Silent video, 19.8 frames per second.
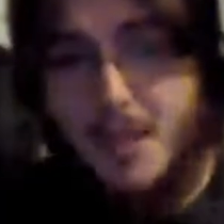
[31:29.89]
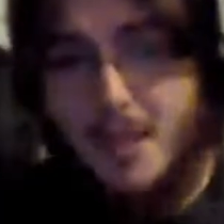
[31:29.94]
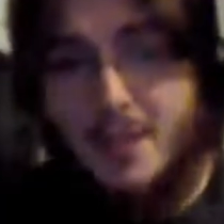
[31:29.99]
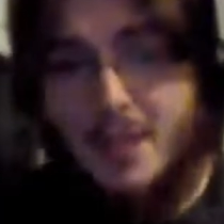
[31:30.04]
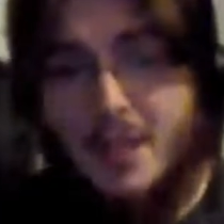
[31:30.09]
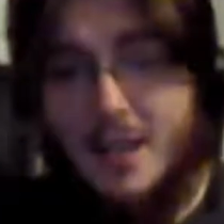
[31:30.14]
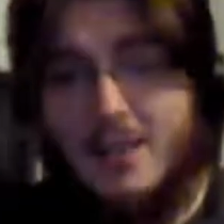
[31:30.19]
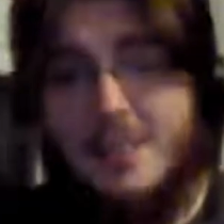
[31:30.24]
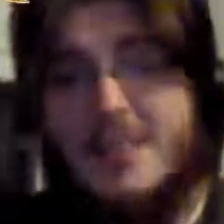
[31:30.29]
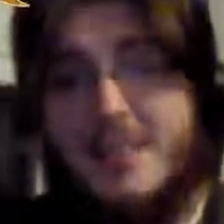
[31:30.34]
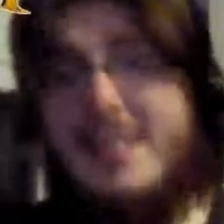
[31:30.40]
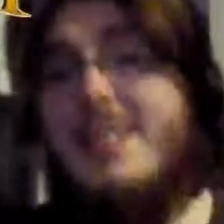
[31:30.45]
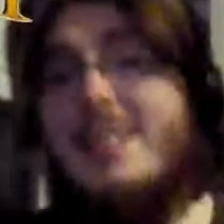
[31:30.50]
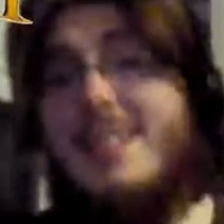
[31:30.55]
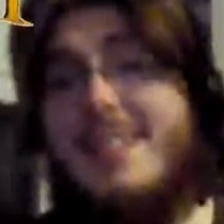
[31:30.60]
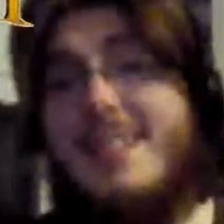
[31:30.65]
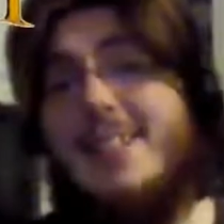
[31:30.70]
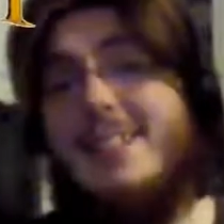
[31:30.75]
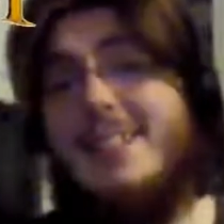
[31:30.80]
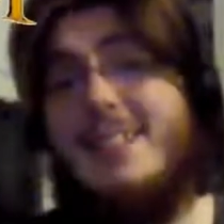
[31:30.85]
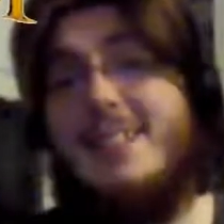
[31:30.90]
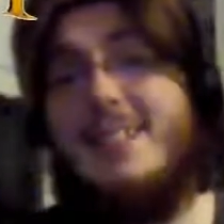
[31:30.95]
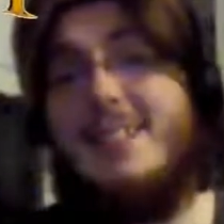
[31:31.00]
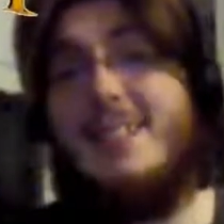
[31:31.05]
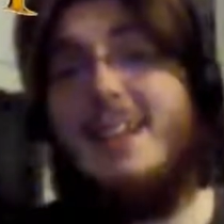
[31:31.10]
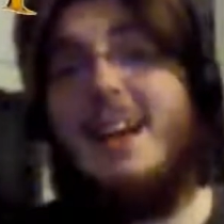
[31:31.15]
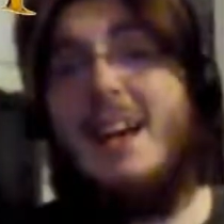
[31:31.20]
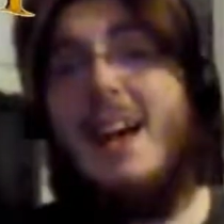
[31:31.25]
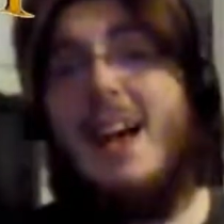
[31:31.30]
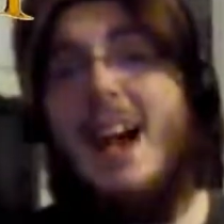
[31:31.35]
They are
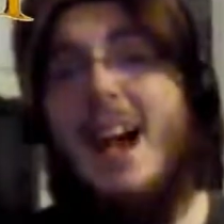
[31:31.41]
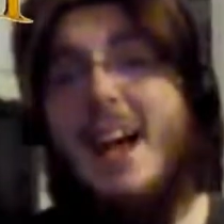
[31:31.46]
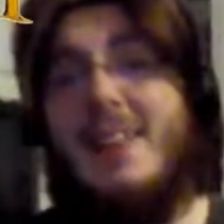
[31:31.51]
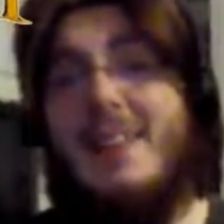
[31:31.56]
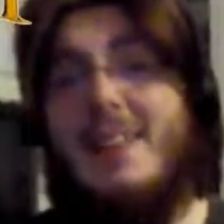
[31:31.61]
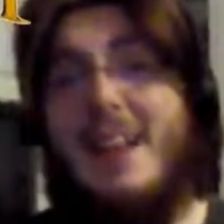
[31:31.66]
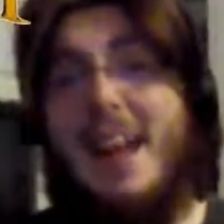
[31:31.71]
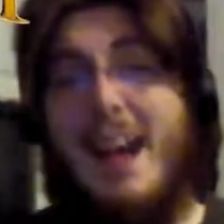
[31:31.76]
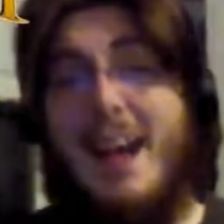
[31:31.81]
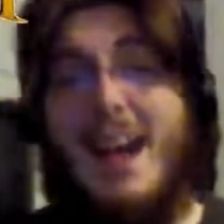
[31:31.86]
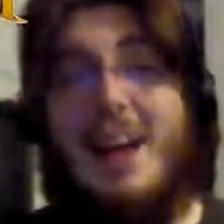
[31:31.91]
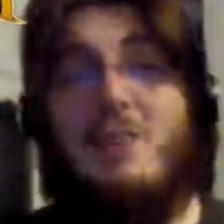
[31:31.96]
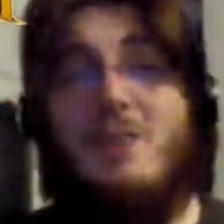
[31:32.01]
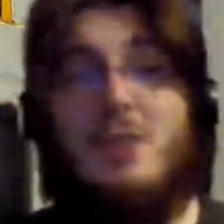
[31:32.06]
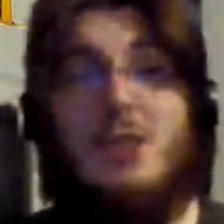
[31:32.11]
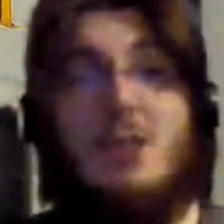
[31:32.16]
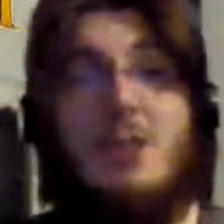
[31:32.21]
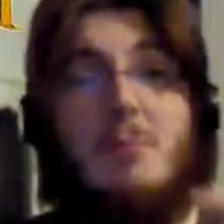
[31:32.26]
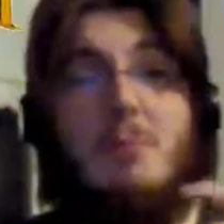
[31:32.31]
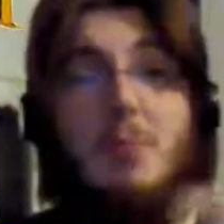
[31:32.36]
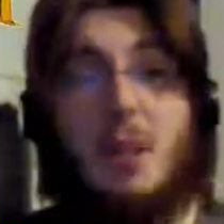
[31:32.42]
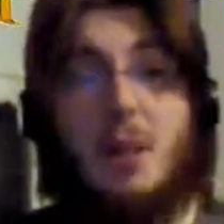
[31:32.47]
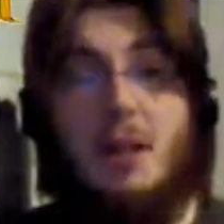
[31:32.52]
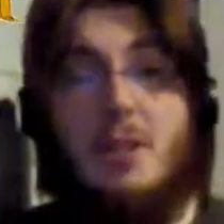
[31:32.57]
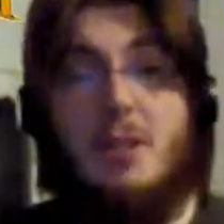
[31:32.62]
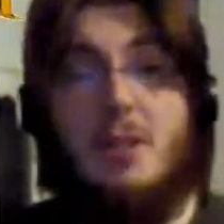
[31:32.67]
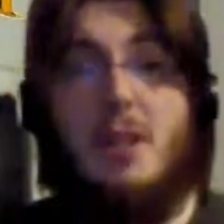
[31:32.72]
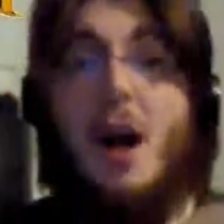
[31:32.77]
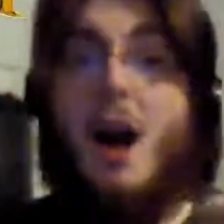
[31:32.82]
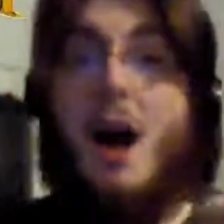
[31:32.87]
d6s, and they have just a
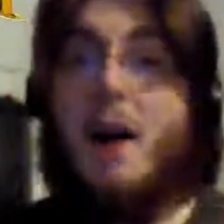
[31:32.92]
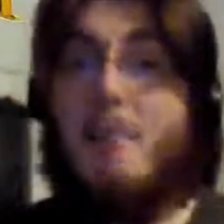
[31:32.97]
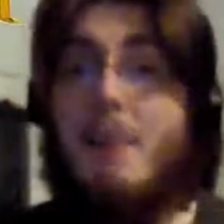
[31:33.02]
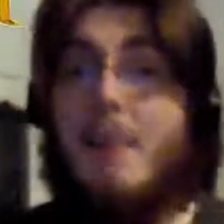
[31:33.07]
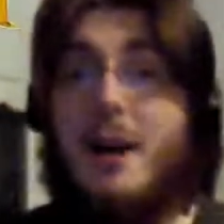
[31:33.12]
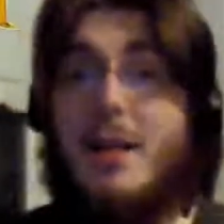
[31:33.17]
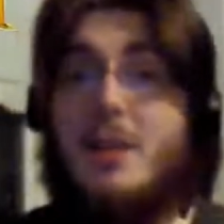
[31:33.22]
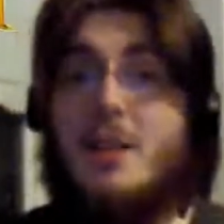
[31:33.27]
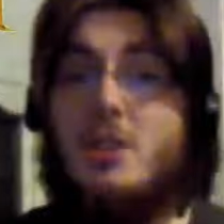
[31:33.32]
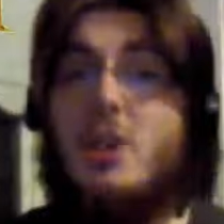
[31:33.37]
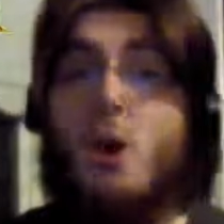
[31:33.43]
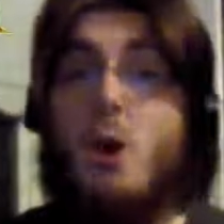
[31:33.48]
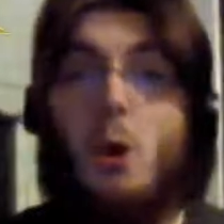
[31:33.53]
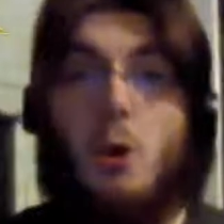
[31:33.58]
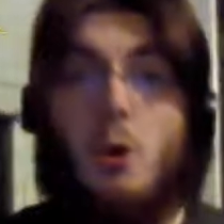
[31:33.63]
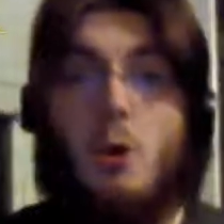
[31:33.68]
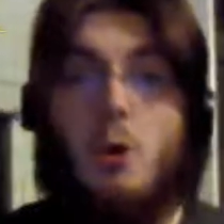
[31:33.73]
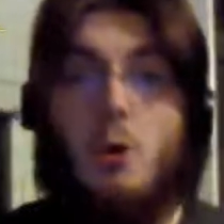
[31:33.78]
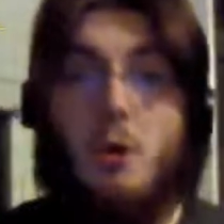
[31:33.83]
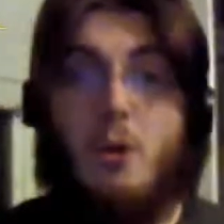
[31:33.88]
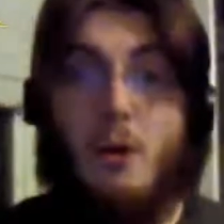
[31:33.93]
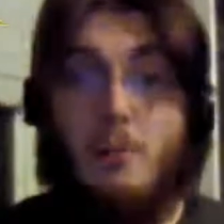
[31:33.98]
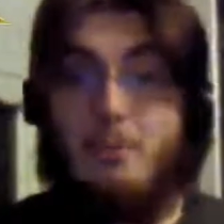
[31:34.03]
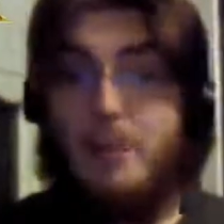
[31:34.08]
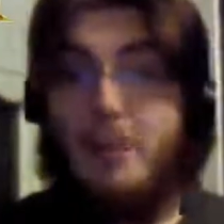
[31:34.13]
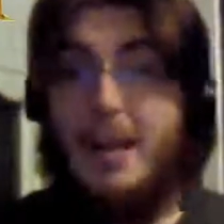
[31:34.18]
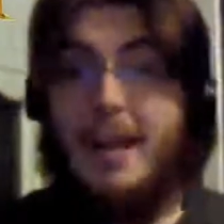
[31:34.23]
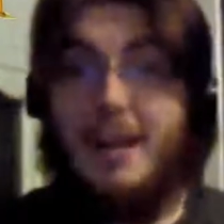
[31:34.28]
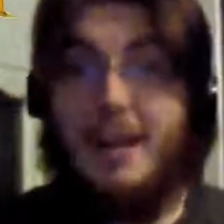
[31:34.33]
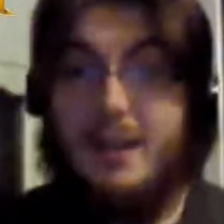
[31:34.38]
plus, a minus, or a
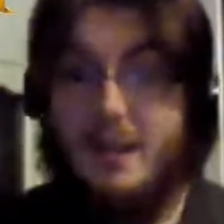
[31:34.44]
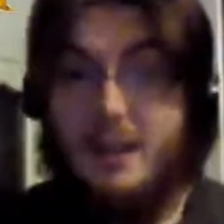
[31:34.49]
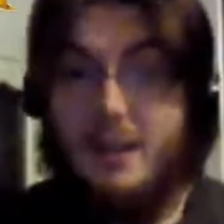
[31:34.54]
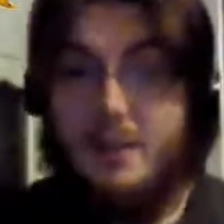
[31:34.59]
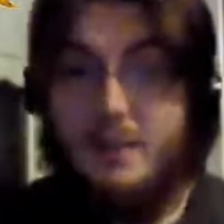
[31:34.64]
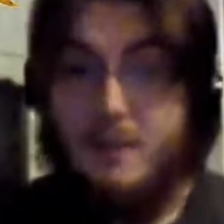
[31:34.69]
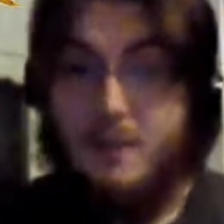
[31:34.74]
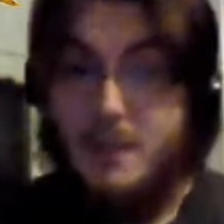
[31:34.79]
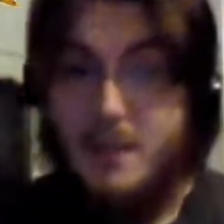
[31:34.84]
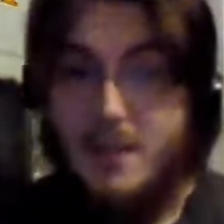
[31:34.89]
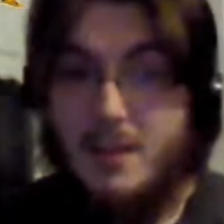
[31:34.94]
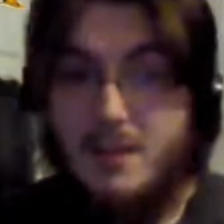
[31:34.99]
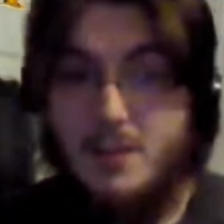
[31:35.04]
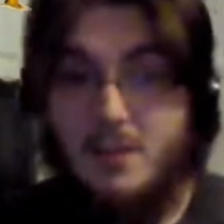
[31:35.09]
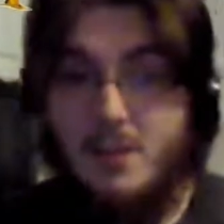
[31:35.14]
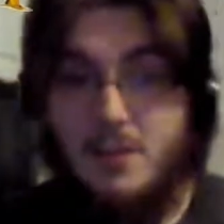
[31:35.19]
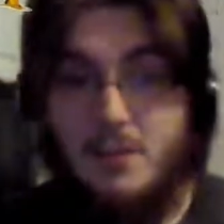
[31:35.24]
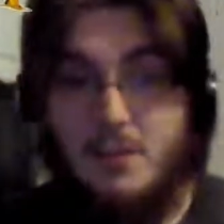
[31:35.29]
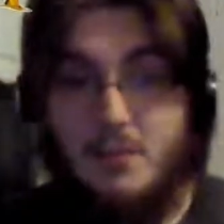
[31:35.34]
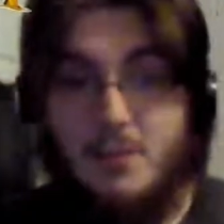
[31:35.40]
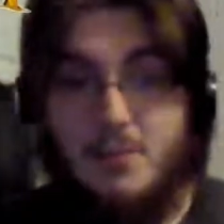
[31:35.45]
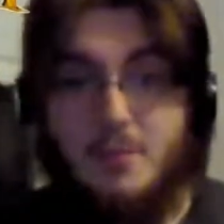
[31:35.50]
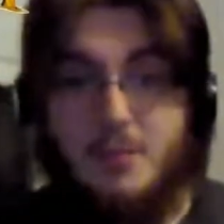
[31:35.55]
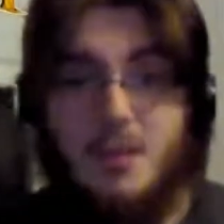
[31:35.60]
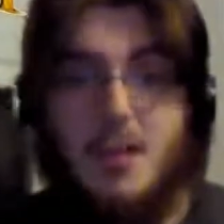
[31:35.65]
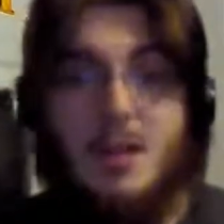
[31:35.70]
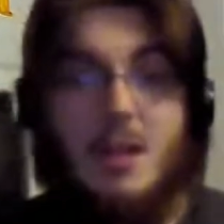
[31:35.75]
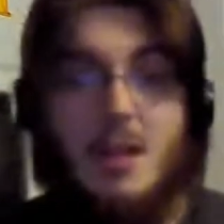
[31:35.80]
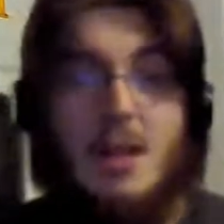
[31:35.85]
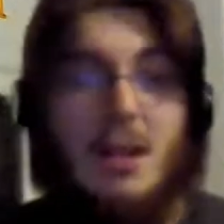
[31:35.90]
blank face to
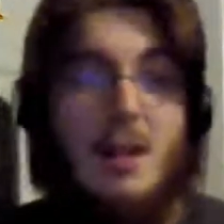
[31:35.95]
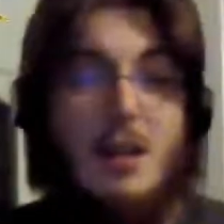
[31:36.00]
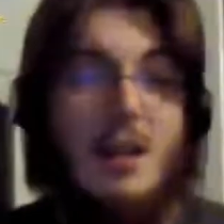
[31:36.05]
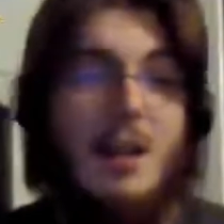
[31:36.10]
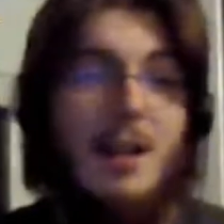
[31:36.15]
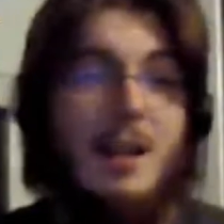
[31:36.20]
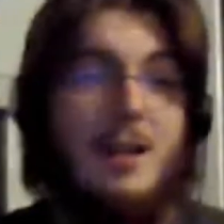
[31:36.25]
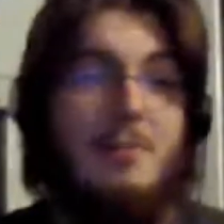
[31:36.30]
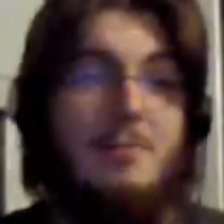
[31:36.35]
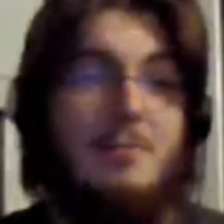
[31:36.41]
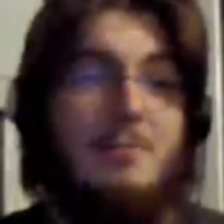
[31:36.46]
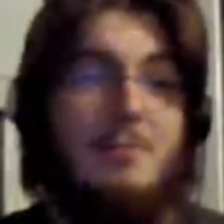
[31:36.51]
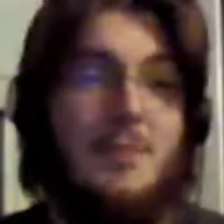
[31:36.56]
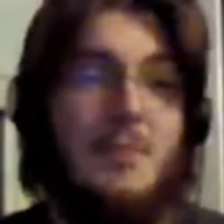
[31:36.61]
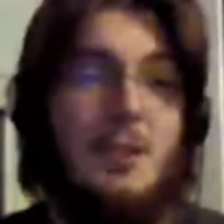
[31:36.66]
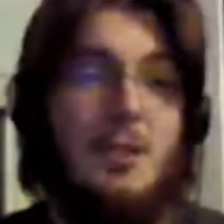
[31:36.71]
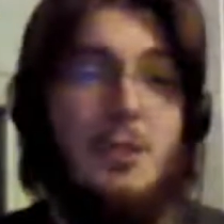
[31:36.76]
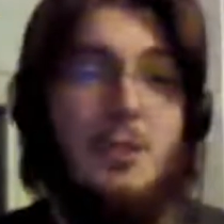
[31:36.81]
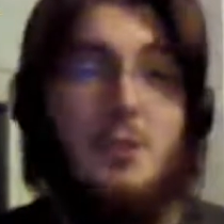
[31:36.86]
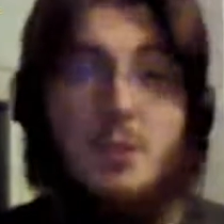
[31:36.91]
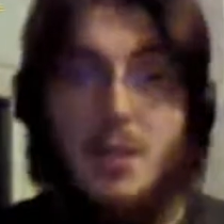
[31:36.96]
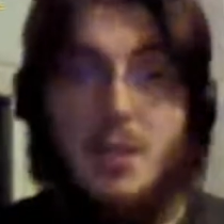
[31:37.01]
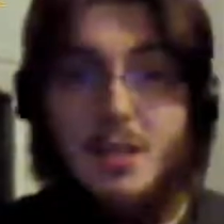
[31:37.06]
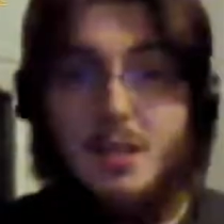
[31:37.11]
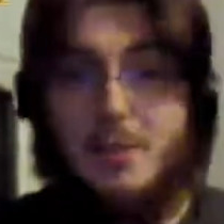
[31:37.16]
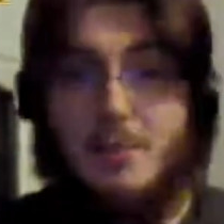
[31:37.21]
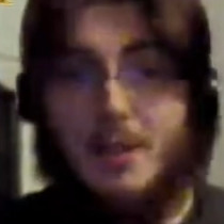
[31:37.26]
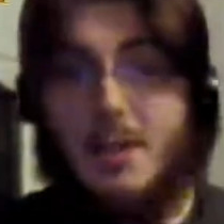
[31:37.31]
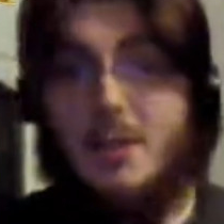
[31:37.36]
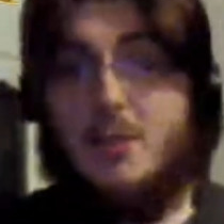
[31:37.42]
them. 2
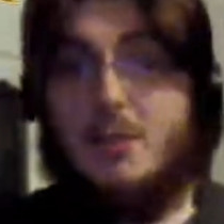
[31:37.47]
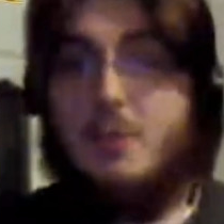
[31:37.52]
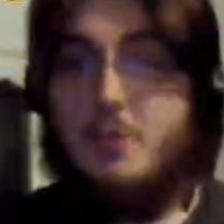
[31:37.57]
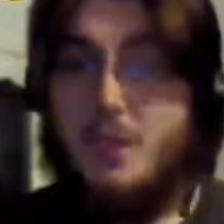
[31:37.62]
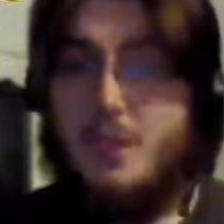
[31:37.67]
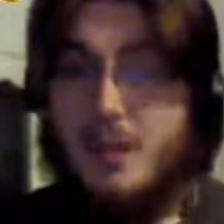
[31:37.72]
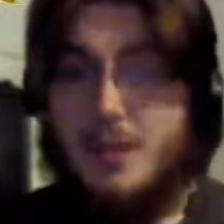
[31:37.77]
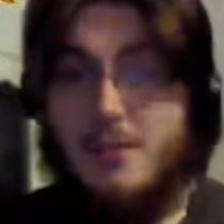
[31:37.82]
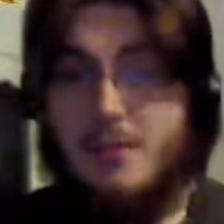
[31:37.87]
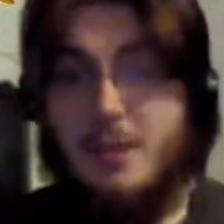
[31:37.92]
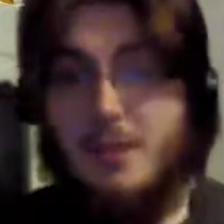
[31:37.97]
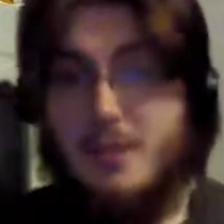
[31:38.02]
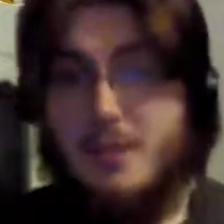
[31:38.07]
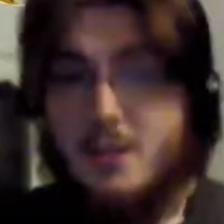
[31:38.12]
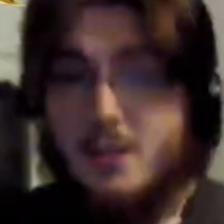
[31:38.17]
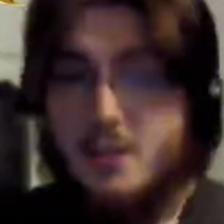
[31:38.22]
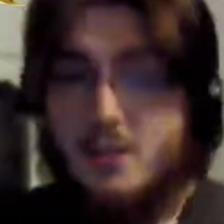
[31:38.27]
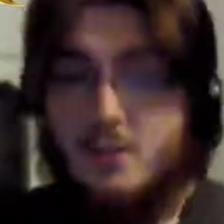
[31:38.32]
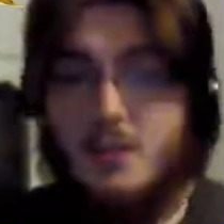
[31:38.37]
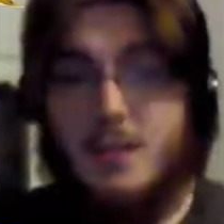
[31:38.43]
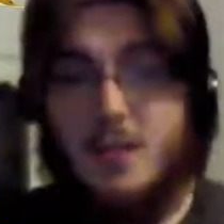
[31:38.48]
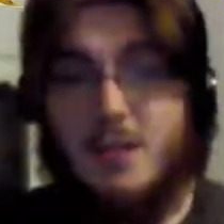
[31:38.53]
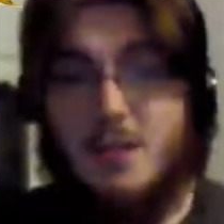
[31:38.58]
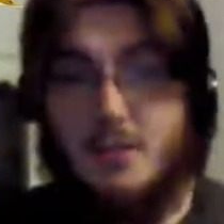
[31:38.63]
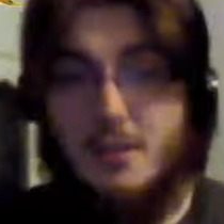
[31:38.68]
sides are blank, 2 sides are minuses, 2 sides